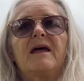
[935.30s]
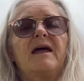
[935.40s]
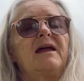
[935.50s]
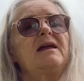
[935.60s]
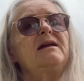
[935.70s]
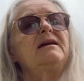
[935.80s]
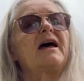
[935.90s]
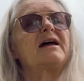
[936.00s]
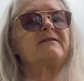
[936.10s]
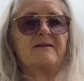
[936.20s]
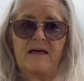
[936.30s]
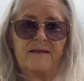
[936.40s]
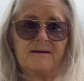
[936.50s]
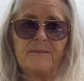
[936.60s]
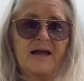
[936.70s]
he gave
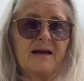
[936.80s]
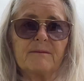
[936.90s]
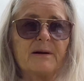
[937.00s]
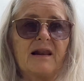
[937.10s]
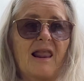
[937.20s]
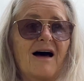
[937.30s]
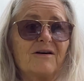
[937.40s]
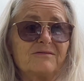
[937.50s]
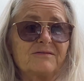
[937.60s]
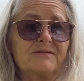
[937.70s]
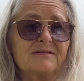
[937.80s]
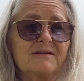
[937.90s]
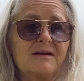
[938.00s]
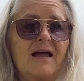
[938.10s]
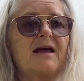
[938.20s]
nothing back but love.
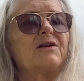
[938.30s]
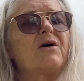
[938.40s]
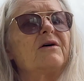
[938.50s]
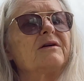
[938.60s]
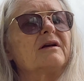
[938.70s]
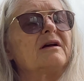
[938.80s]
And not